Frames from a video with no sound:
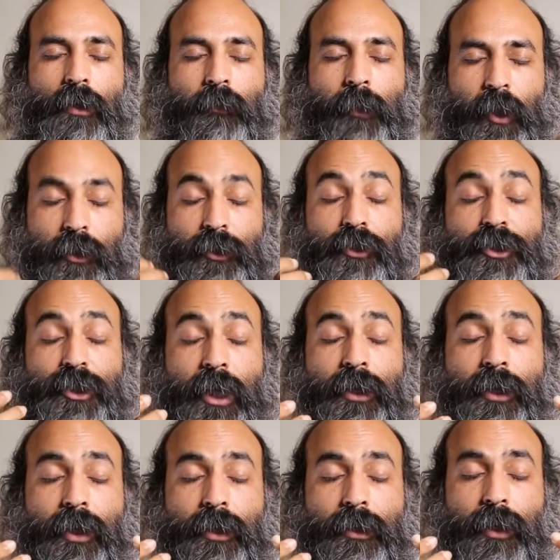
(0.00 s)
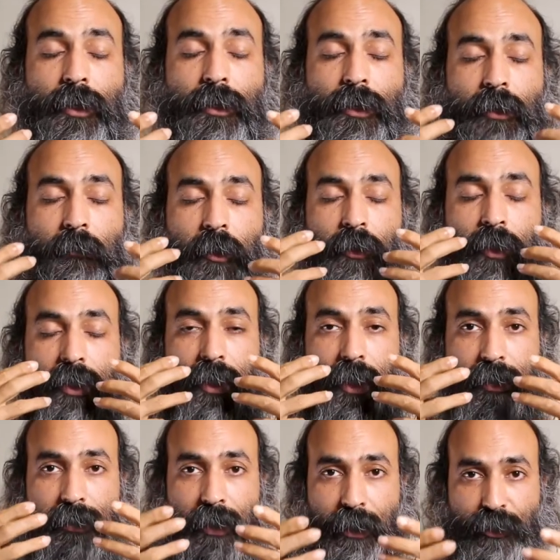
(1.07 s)
because you're chanting at that time during the
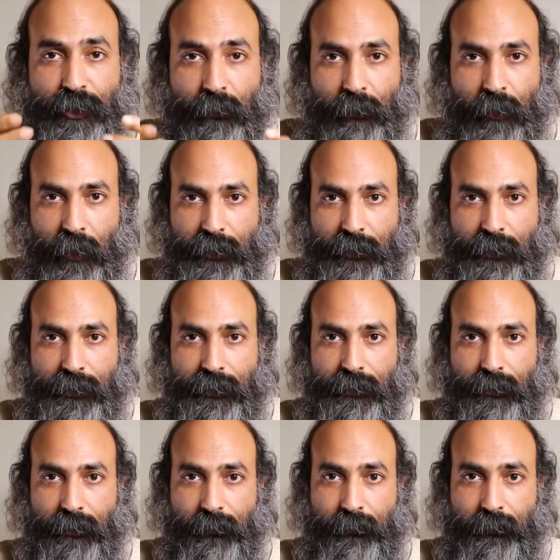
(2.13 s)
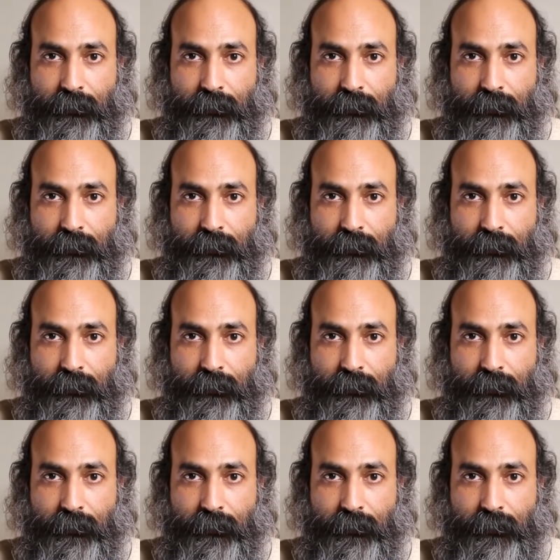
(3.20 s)
exhalation process.